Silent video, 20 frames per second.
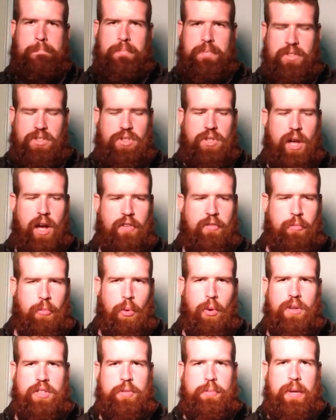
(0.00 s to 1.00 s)
so you have
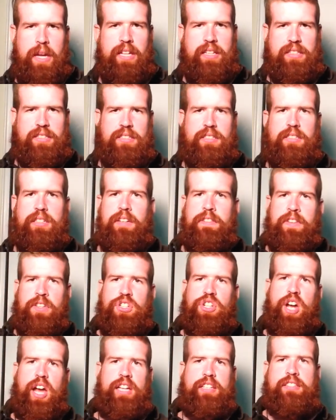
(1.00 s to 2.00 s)
more space in the
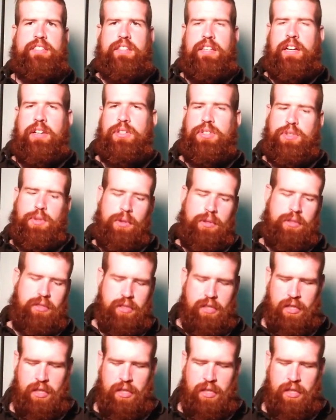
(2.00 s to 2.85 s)
chest than at the shoulder.